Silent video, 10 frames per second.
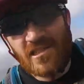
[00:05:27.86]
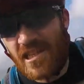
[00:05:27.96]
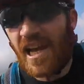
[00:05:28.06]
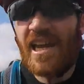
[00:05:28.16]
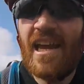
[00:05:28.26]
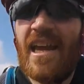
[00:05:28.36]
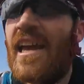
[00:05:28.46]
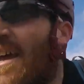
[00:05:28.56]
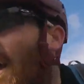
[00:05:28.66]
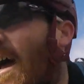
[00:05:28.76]
today,
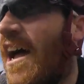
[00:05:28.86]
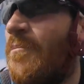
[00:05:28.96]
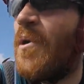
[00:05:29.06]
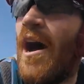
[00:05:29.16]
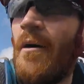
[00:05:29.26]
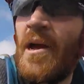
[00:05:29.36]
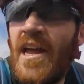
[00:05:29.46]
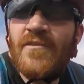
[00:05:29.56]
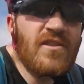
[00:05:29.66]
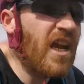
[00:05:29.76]
but I'm
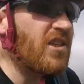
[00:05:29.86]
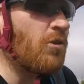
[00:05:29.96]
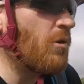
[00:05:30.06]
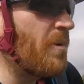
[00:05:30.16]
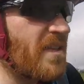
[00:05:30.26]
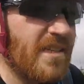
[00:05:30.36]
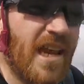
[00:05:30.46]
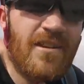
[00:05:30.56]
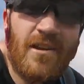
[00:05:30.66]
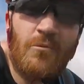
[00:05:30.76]
ahead of schedule a bit
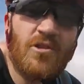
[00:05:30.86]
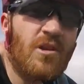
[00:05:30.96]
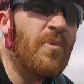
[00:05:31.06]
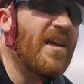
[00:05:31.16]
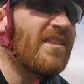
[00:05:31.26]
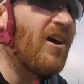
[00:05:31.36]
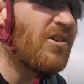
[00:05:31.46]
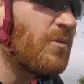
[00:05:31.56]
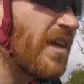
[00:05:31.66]
today than I was compared to last